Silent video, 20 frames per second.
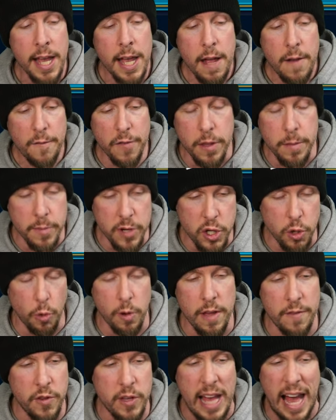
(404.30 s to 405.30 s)
For the
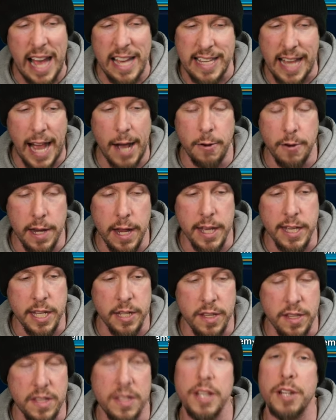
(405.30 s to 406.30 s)
majority of you guys, I would
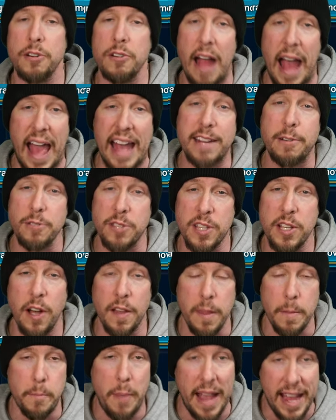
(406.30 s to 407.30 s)
consider accuracy on
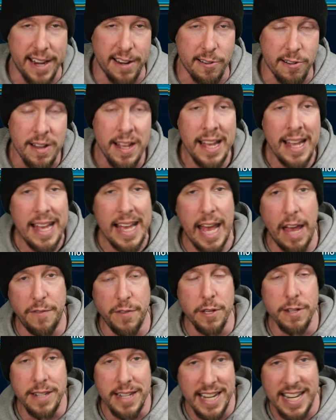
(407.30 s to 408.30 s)
the banner if
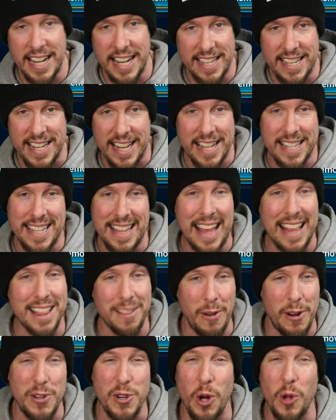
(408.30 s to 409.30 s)
you need it to get to that
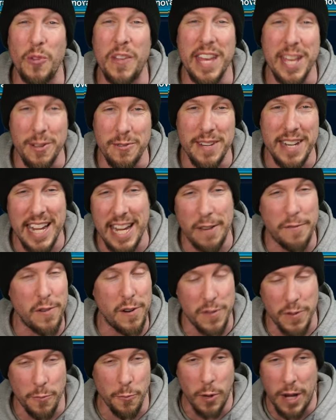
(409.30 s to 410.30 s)
threshold that you need
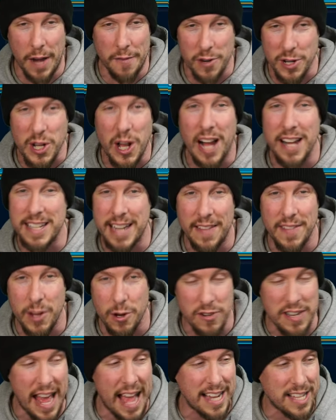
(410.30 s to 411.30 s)
for the, whatever content that
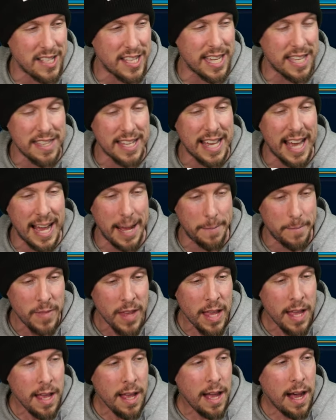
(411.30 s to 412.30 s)
you're tackling in the game.
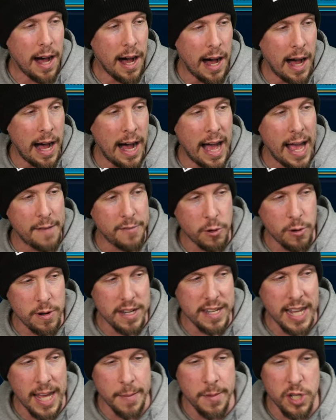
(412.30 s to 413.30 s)
Uh, I have crit
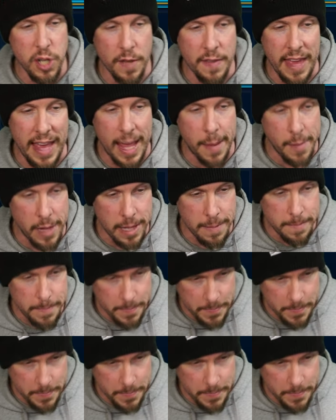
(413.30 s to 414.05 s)
damage on the amulet